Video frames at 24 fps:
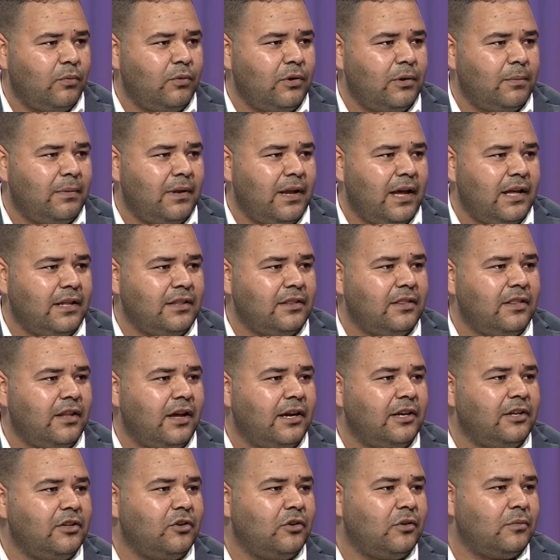we've planted
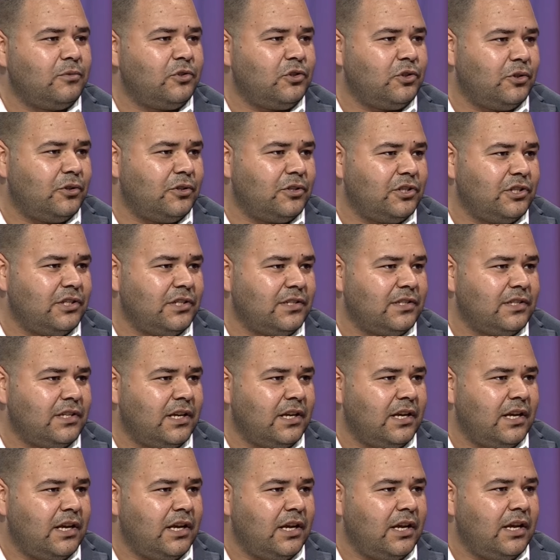nine home churches
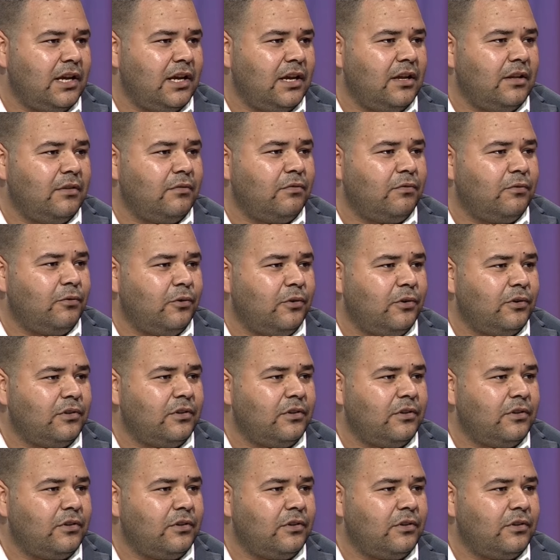in four